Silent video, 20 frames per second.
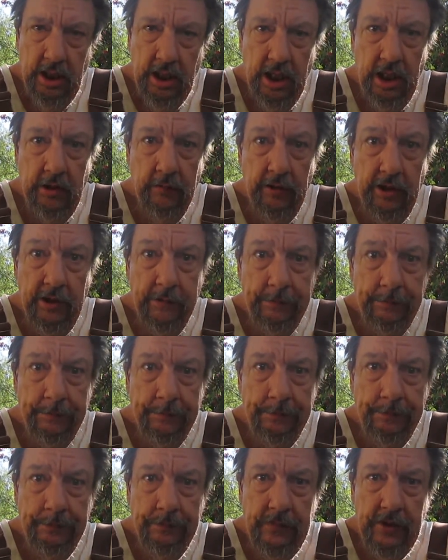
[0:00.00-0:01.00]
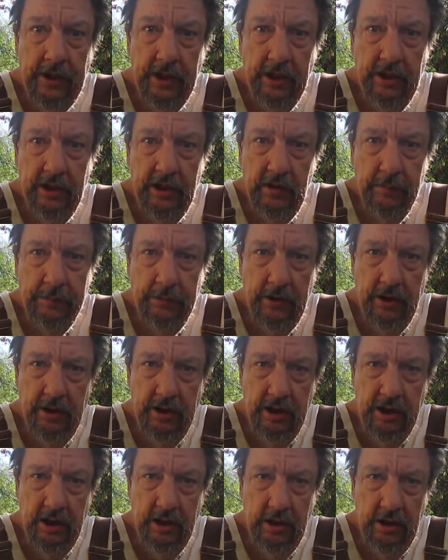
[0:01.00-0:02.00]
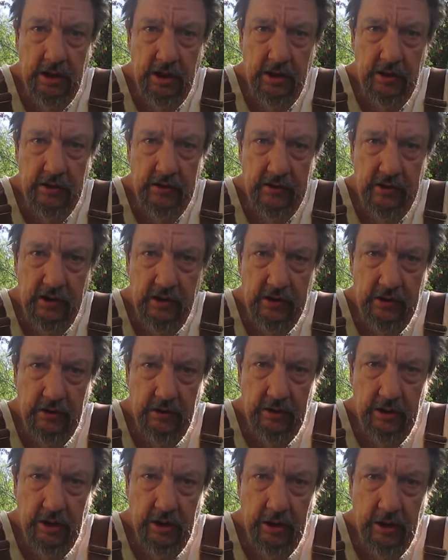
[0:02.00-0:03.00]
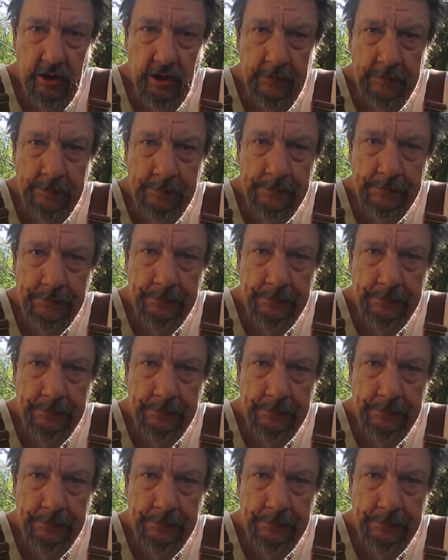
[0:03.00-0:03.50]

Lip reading: Anyway, you put it in, you turn it on,